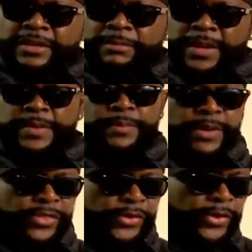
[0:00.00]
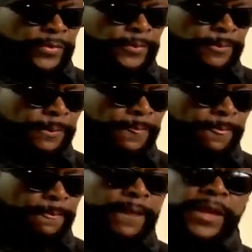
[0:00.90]
baby mother
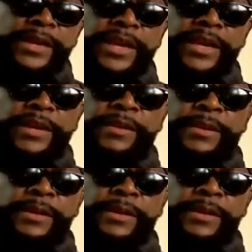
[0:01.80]
and a